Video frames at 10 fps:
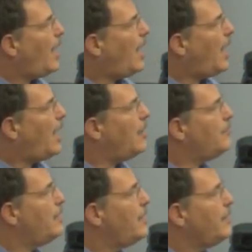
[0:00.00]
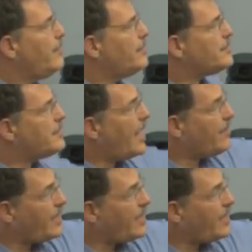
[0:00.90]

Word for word: Um, there's now the